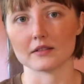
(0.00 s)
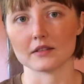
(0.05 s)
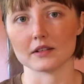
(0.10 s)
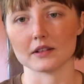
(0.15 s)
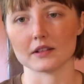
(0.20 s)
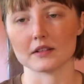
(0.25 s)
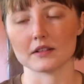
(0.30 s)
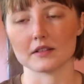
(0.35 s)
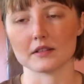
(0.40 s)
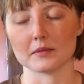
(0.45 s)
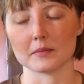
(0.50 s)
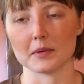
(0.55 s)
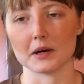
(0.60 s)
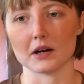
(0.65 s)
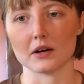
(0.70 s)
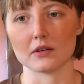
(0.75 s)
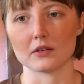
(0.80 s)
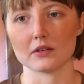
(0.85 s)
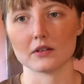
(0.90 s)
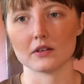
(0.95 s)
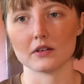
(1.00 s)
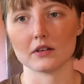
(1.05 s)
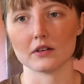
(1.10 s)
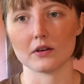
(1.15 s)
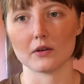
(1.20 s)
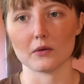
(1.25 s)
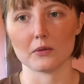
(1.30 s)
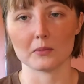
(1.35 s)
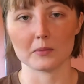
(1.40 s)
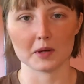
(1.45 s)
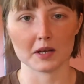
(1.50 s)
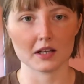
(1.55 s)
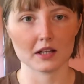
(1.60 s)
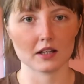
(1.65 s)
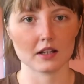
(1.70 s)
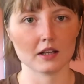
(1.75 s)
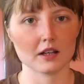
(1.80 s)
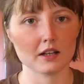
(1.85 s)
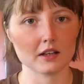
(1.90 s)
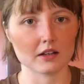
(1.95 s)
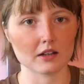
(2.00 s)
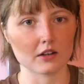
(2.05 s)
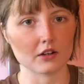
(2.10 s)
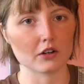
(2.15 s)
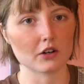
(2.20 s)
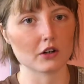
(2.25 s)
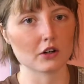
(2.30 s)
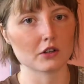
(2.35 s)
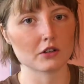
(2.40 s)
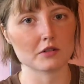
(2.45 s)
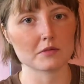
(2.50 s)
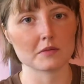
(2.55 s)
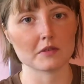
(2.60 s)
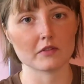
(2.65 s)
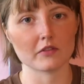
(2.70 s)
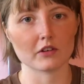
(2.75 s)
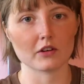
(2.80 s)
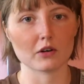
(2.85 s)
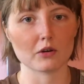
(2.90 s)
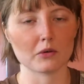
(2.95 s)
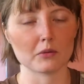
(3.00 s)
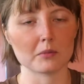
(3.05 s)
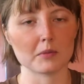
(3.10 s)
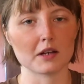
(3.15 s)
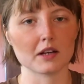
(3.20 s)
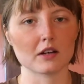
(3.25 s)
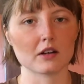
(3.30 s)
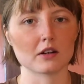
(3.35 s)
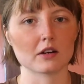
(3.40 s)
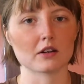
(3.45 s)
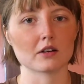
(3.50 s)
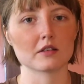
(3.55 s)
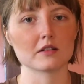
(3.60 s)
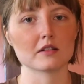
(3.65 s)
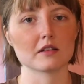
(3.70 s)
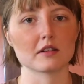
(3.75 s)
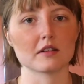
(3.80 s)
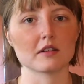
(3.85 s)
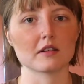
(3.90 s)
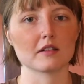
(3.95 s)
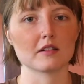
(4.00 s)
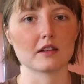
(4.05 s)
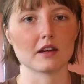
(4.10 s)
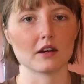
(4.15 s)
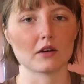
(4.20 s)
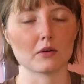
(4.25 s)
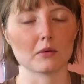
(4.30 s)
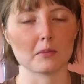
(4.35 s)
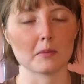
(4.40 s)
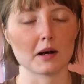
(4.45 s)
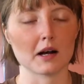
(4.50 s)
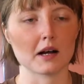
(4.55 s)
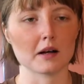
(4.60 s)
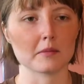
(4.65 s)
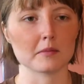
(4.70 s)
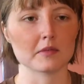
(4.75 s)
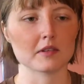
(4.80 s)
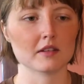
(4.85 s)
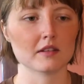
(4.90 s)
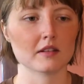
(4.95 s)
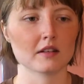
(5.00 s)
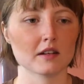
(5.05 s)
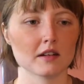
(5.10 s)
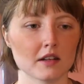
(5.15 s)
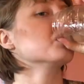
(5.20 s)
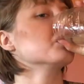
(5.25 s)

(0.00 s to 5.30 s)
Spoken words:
This is about homemaking and encouragement for homemakers and stay-at-home moms.